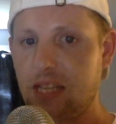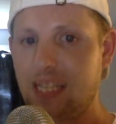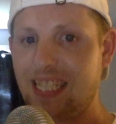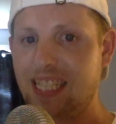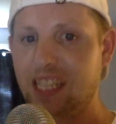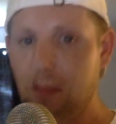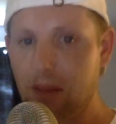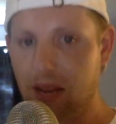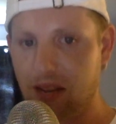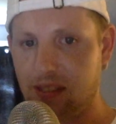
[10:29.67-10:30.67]
ski
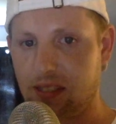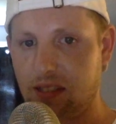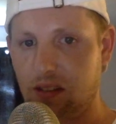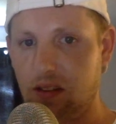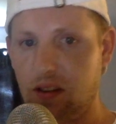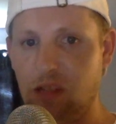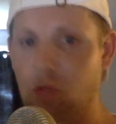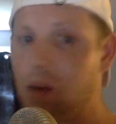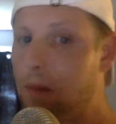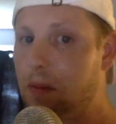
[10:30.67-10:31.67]
masks, and
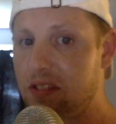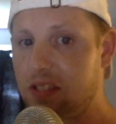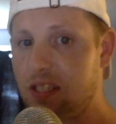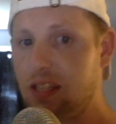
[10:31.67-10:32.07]
weapons,